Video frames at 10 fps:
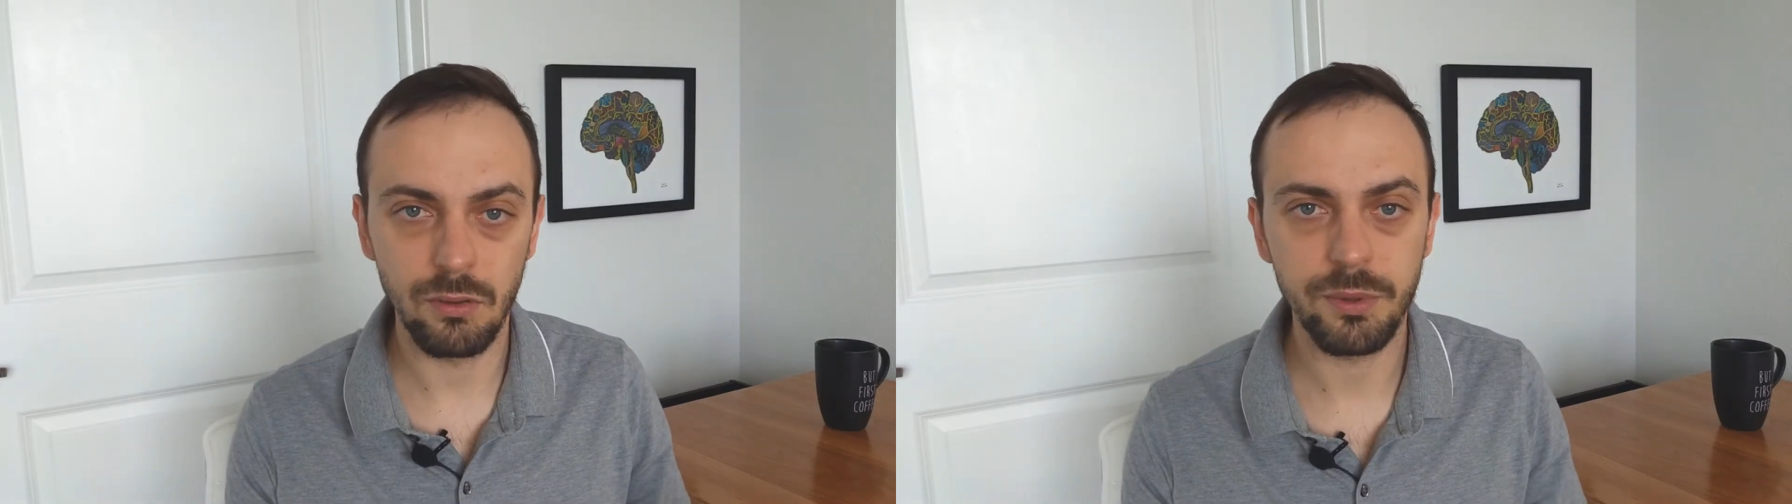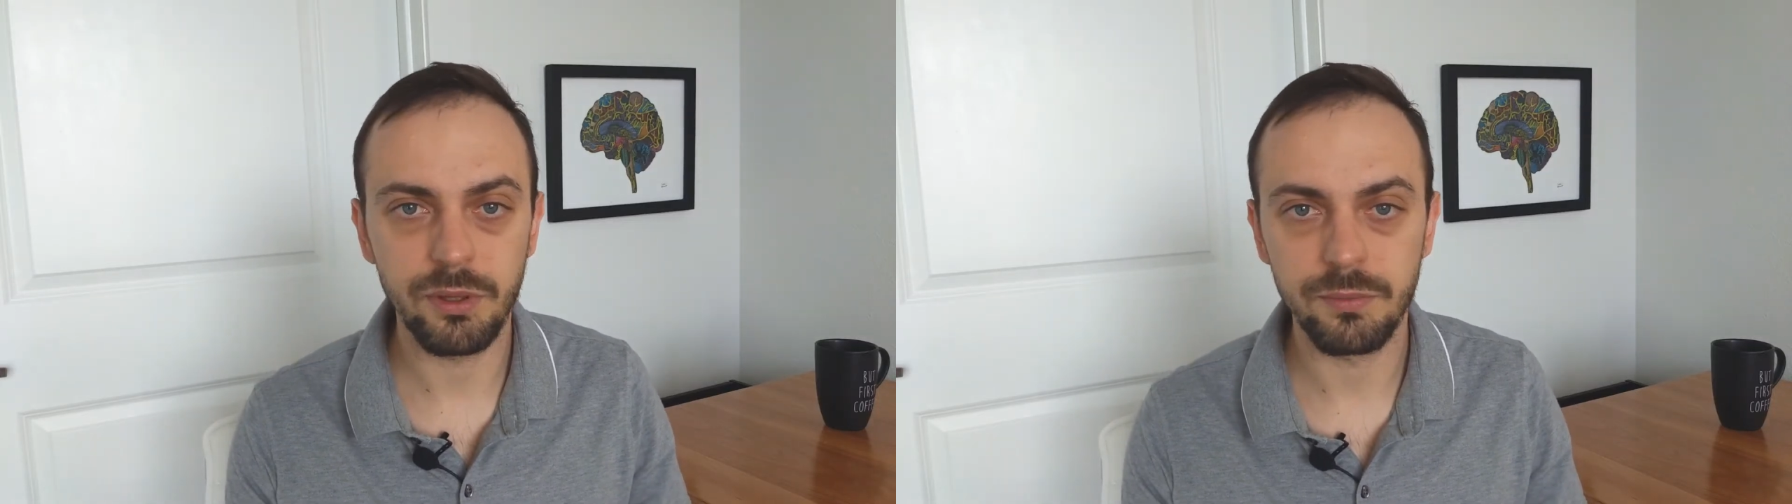
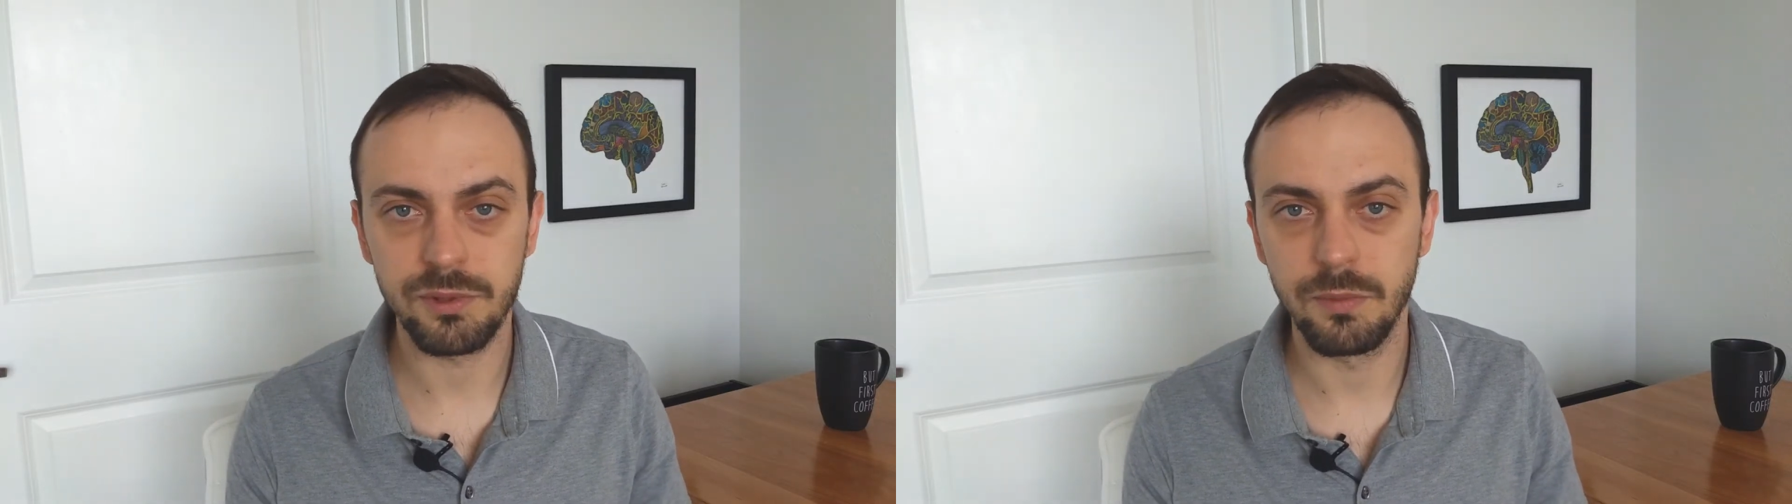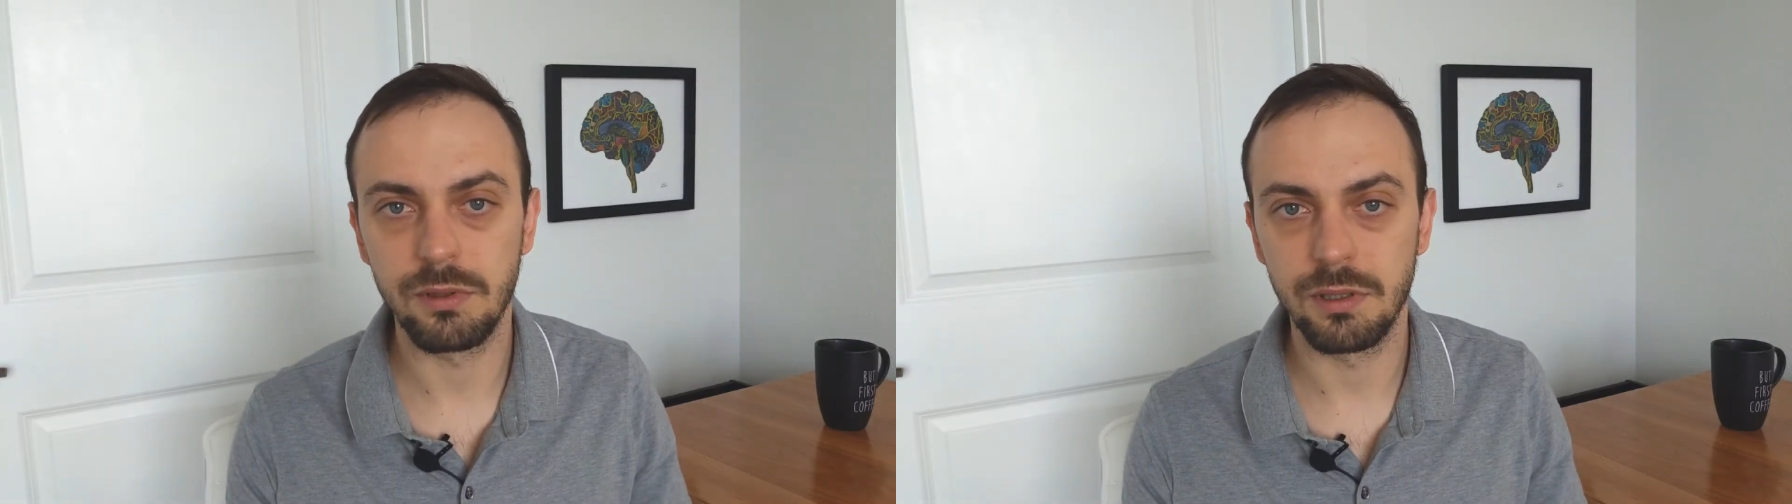opium
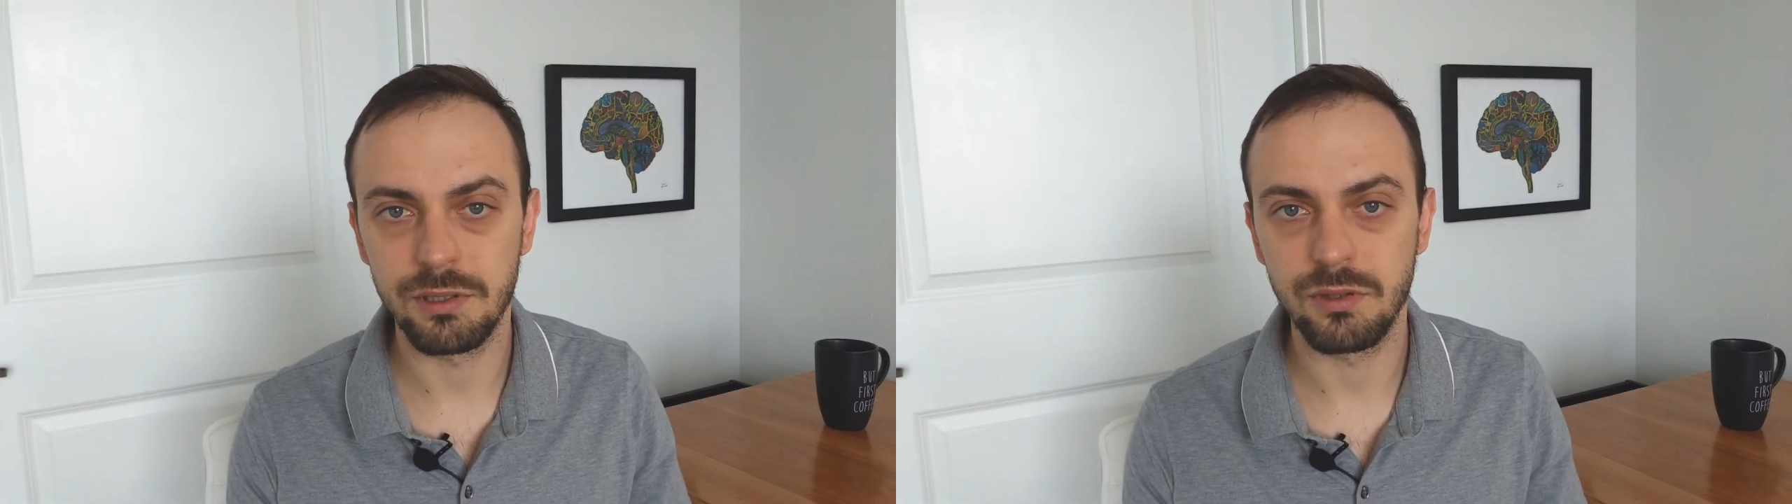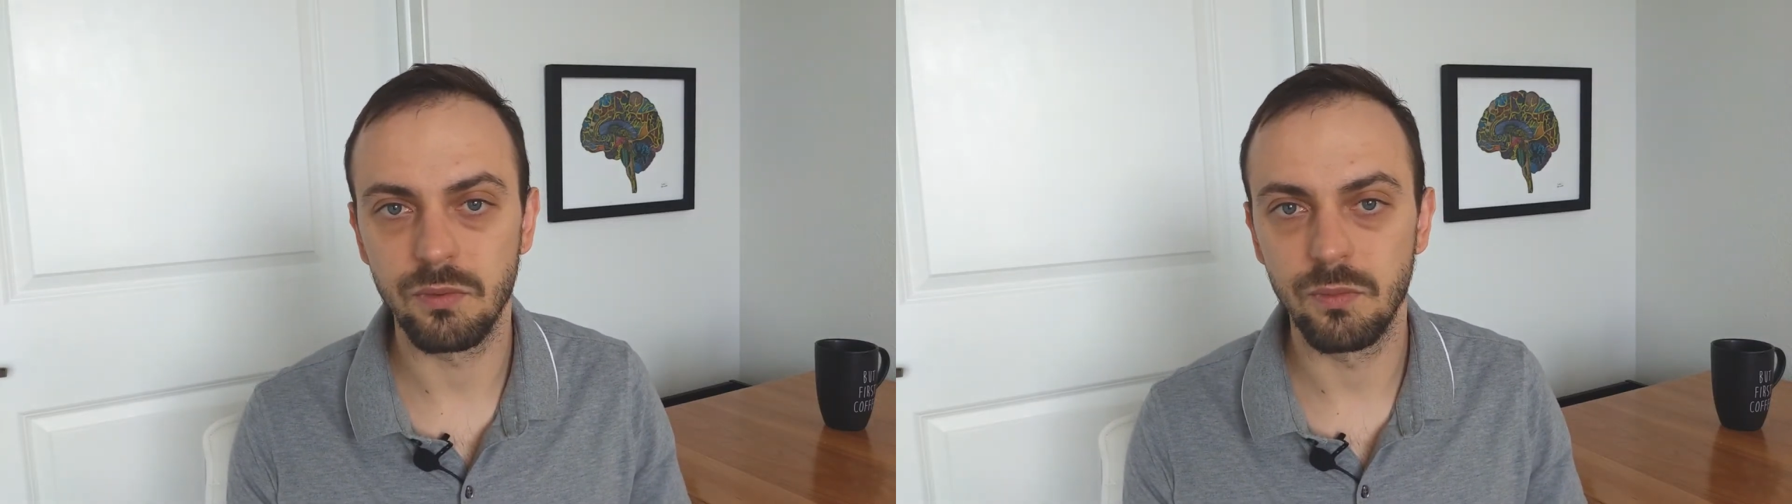
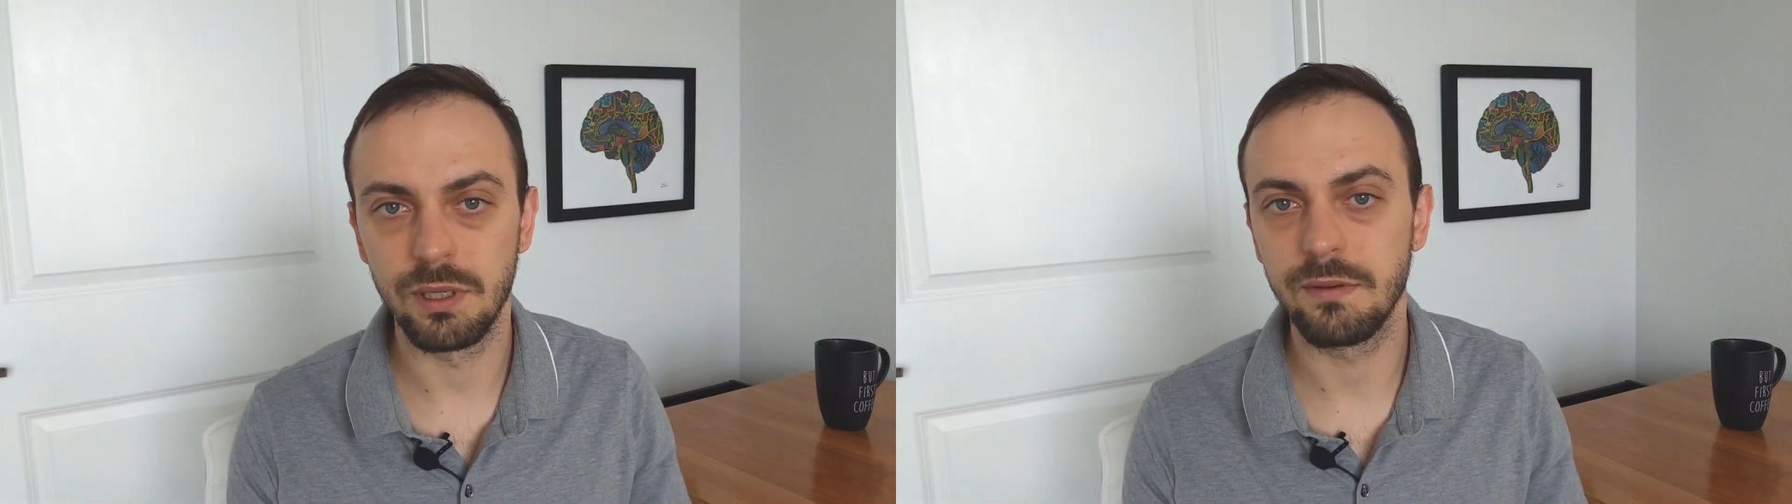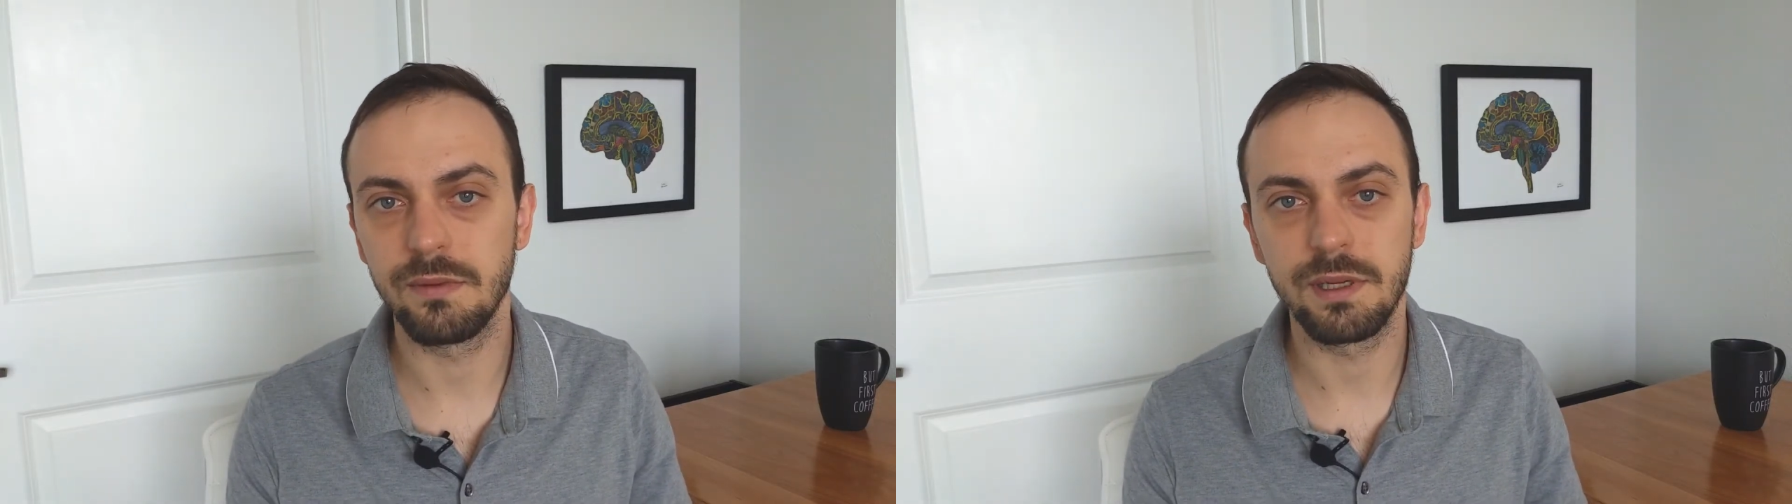smokers,
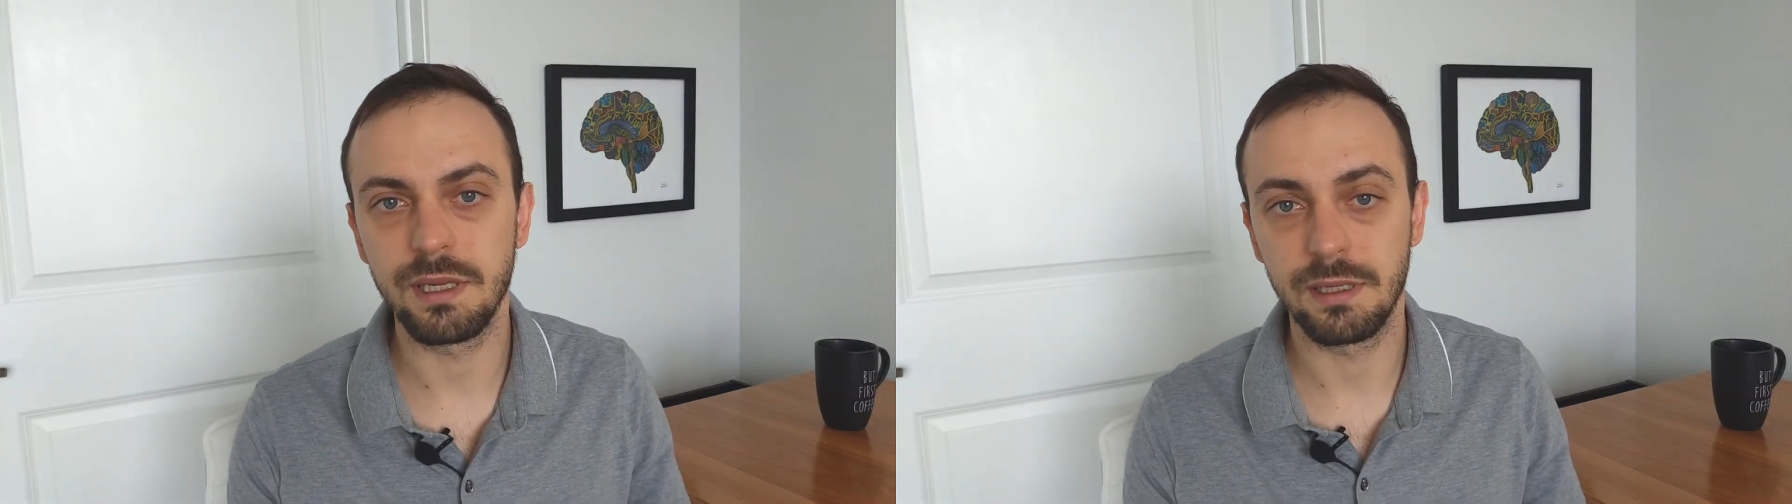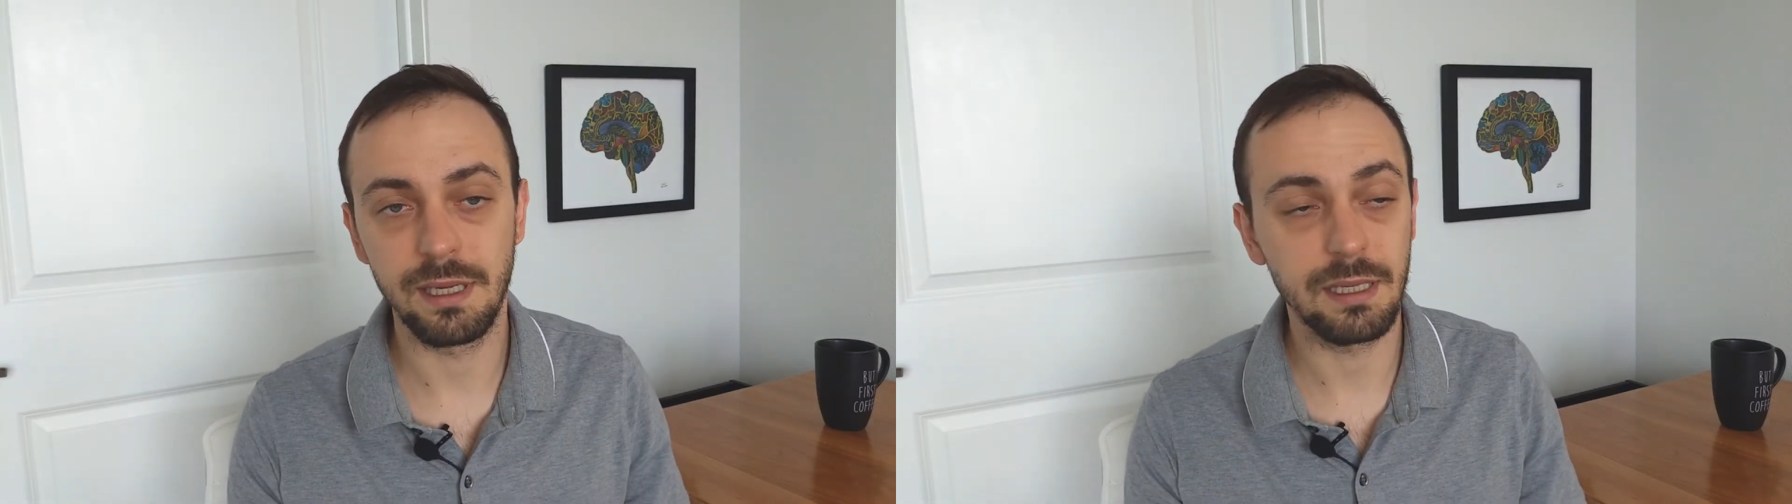whenever they cannot